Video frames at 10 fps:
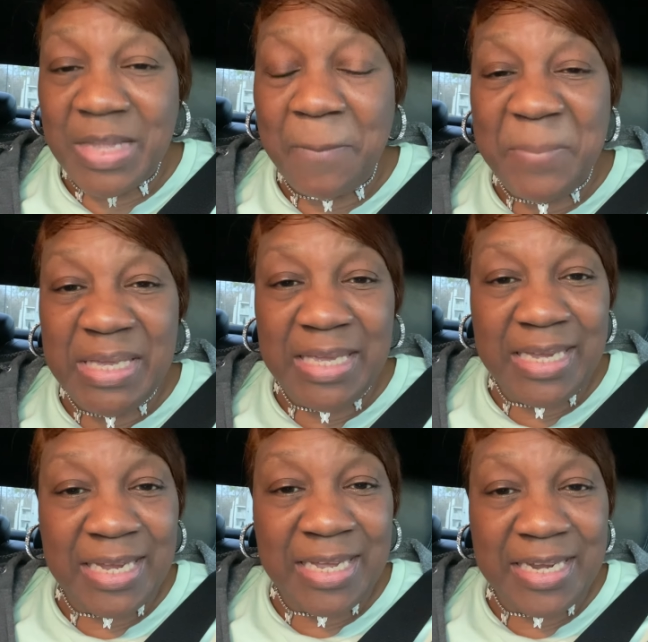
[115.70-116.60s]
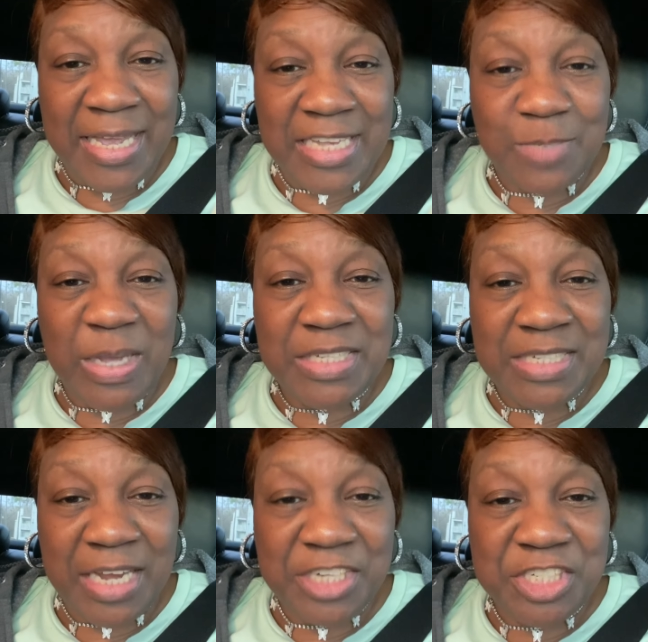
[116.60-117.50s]
Be in
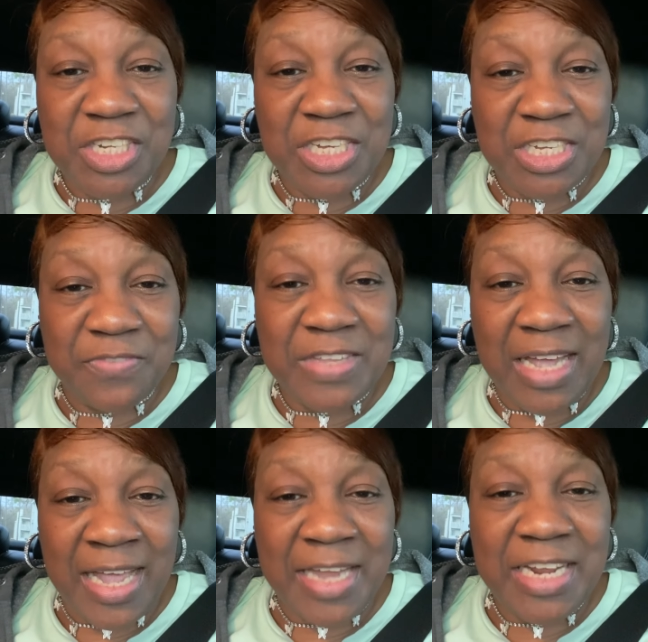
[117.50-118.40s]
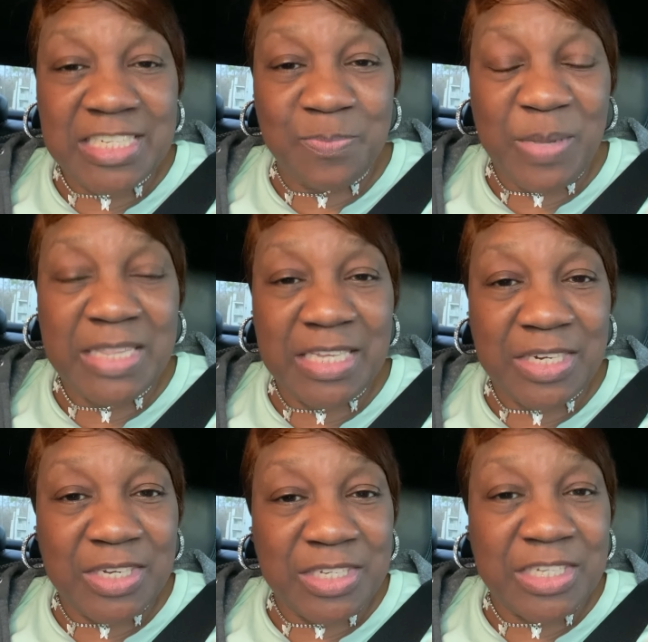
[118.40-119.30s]
expectation of the unexpected
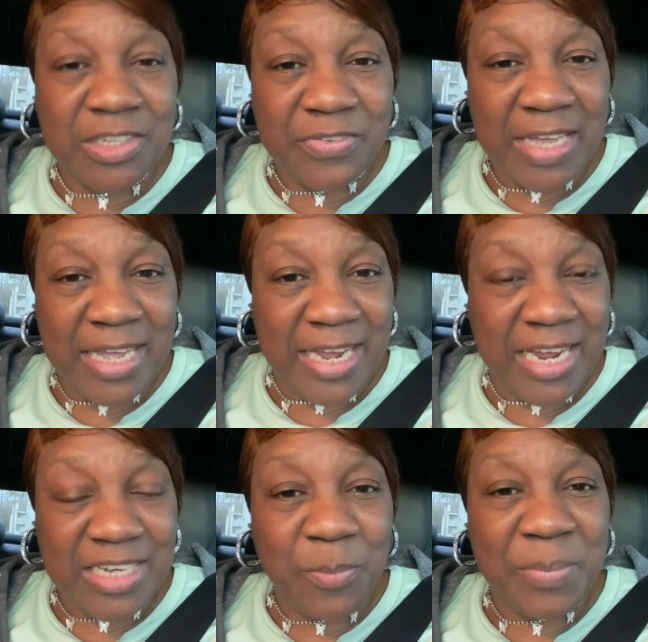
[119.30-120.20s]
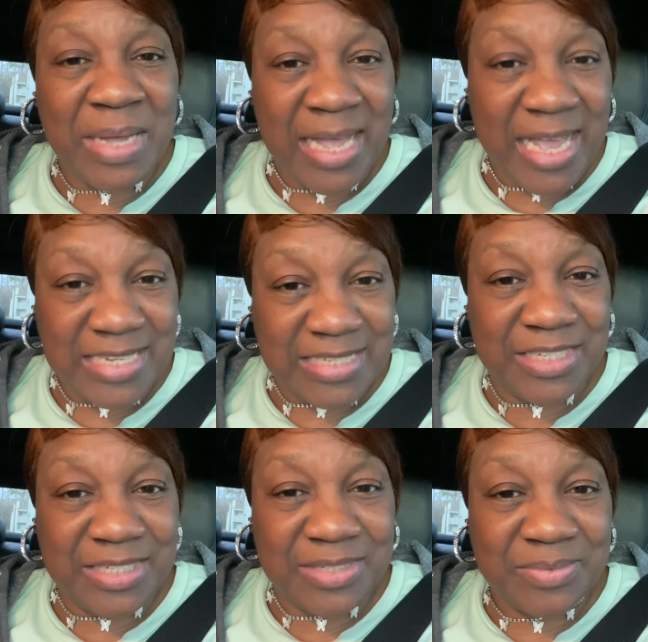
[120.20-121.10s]
of a
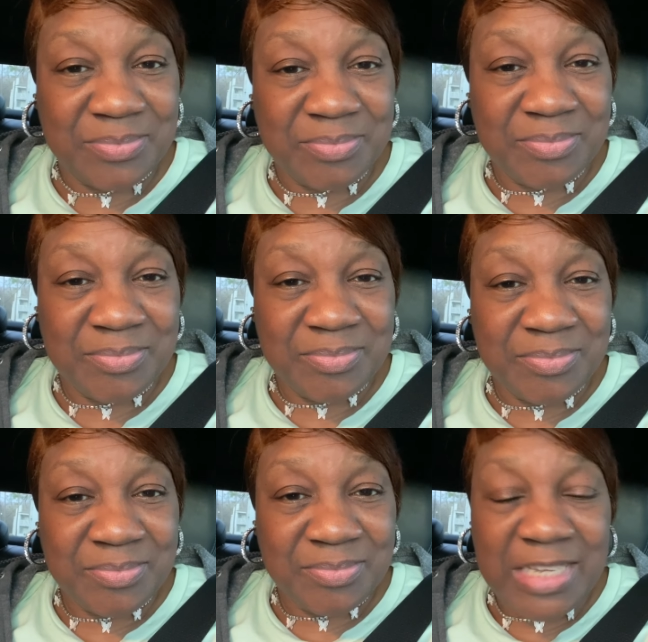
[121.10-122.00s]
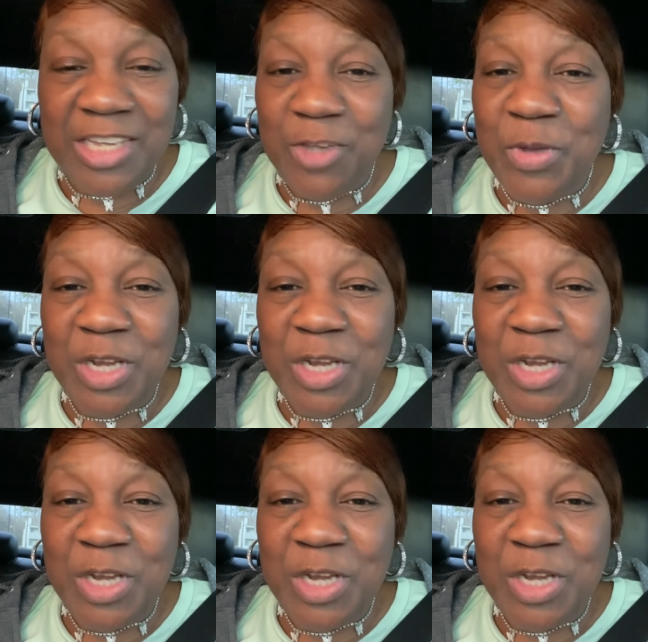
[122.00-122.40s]
deposit. And you can